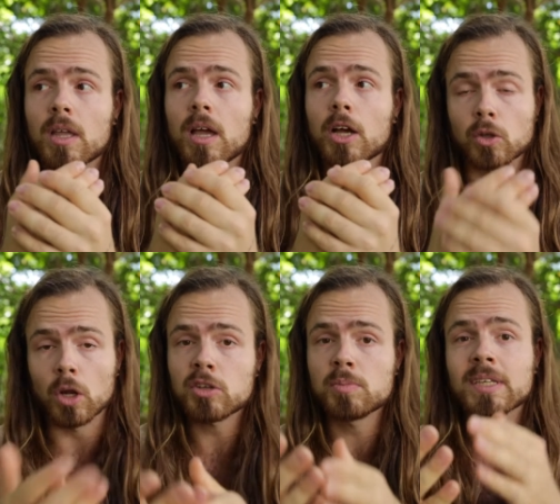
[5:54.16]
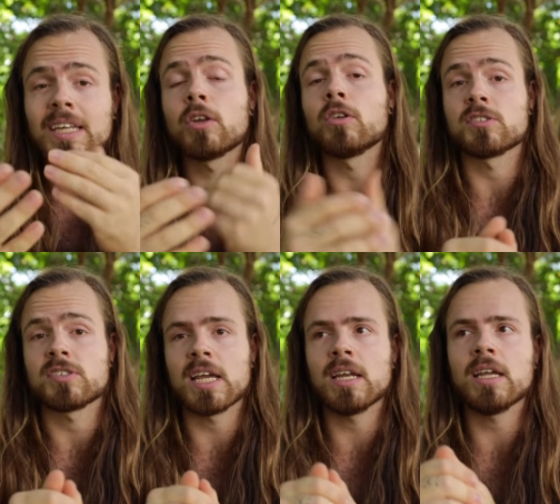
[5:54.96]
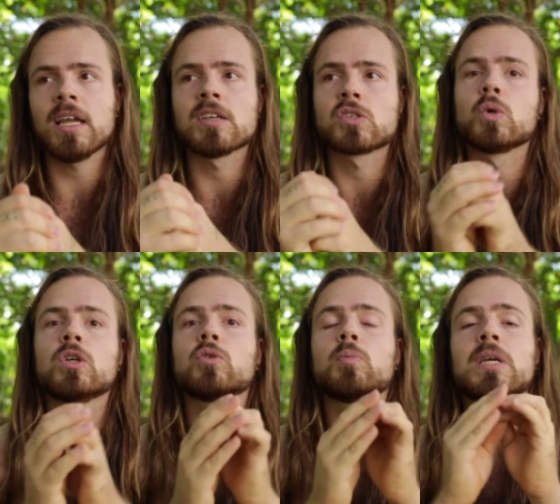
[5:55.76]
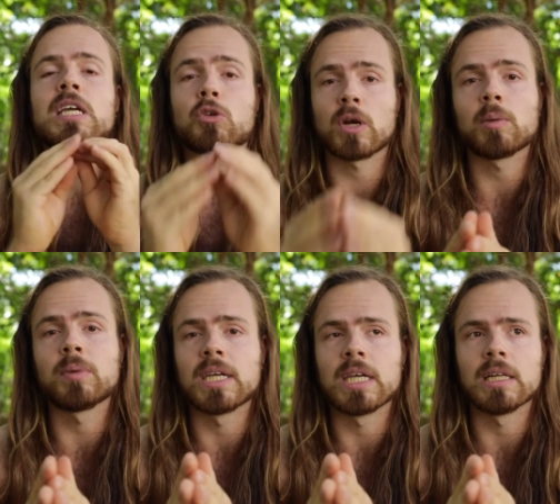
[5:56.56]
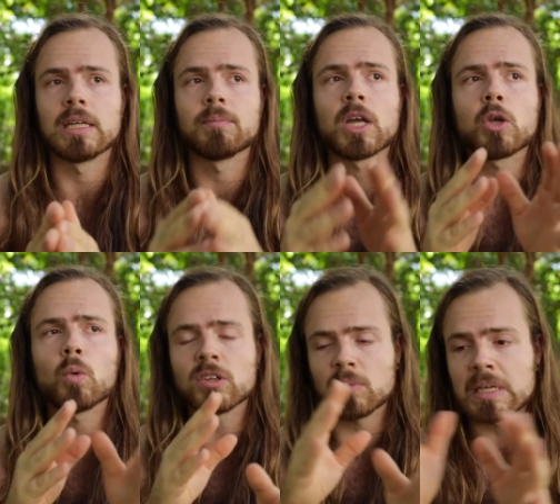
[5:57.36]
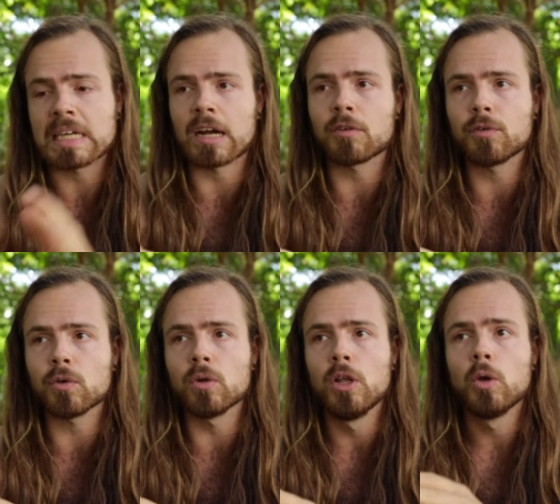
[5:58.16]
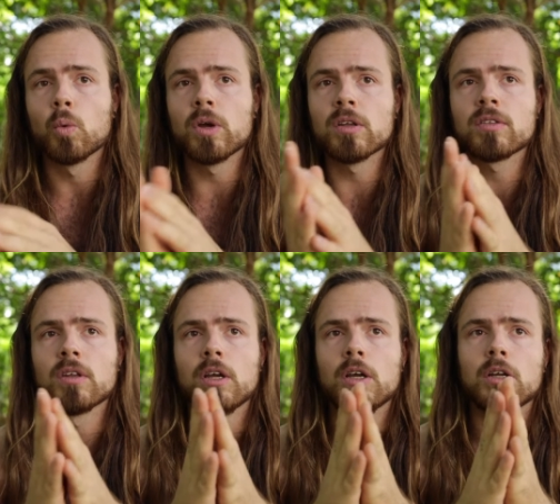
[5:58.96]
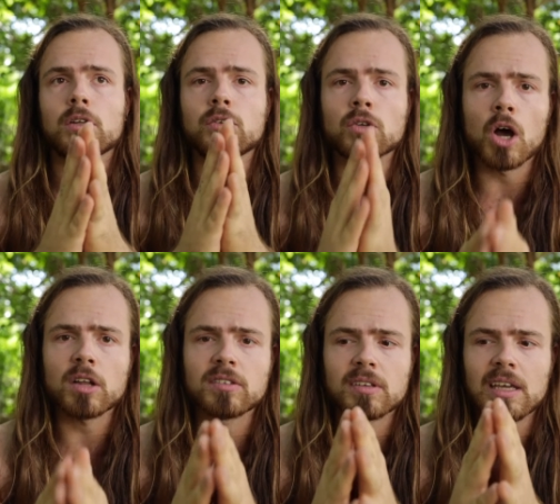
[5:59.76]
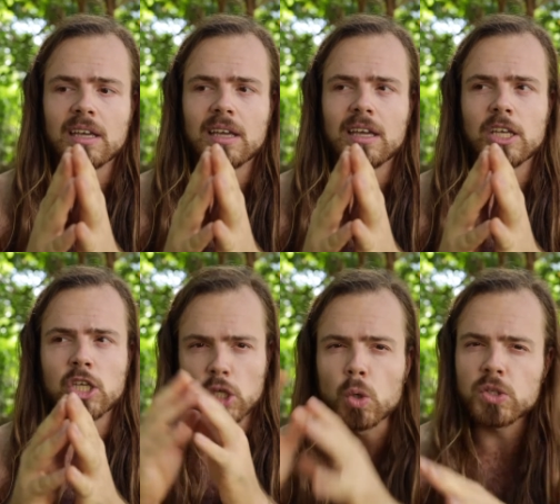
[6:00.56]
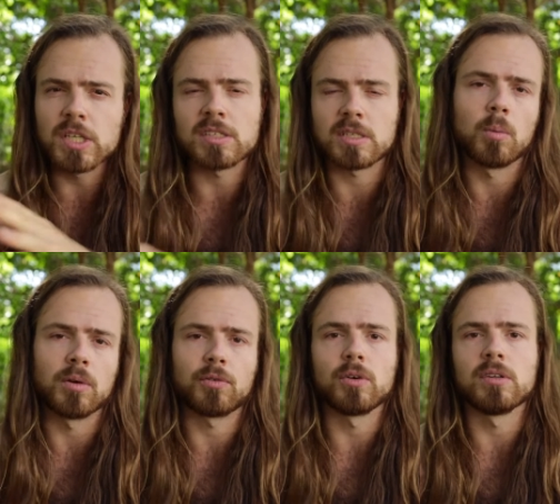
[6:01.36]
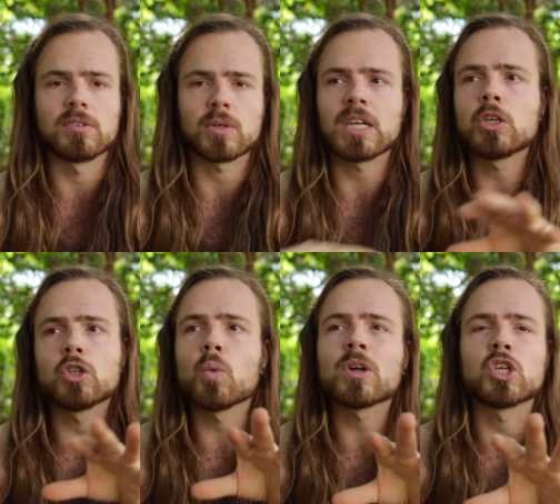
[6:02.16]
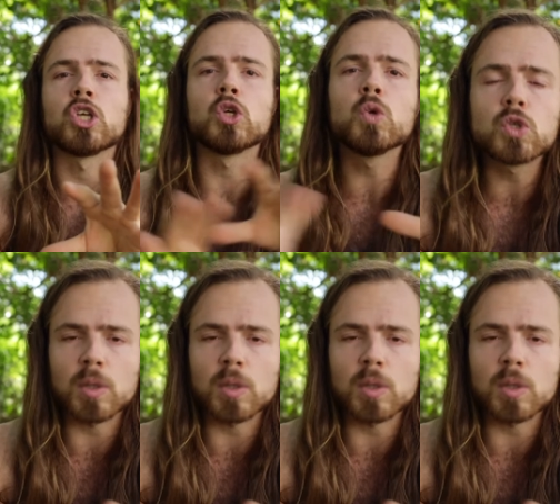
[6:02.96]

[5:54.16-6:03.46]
acknowledgement and understanding is going to be incredibly healing. Now, you want to be careful with not using someone for this, okay? You don't want to use